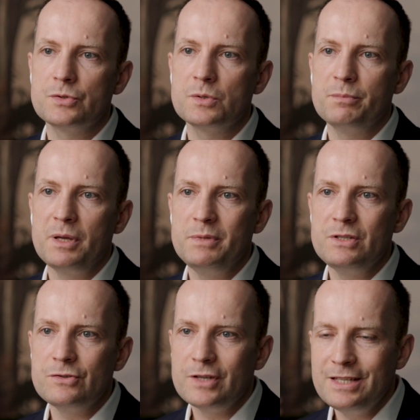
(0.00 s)
So maybe
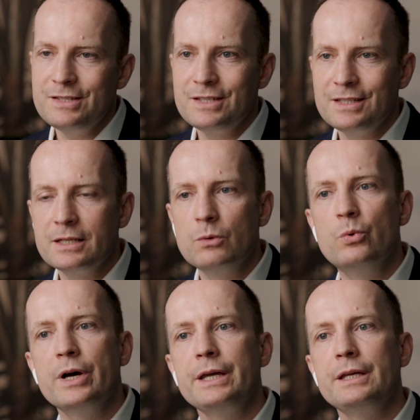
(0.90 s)
changing the
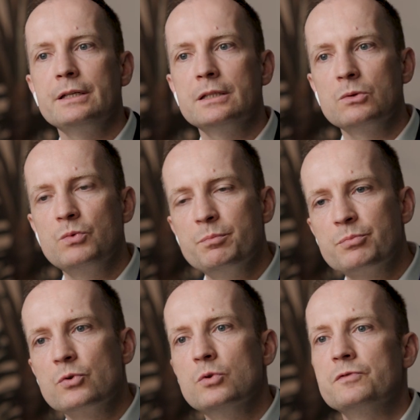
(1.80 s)
way that we
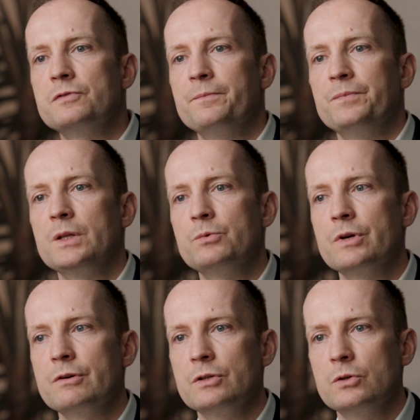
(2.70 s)
prove that
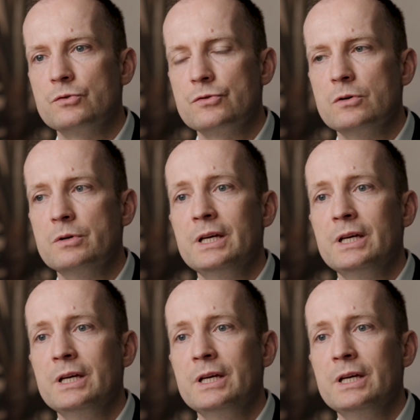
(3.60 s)
we are in control.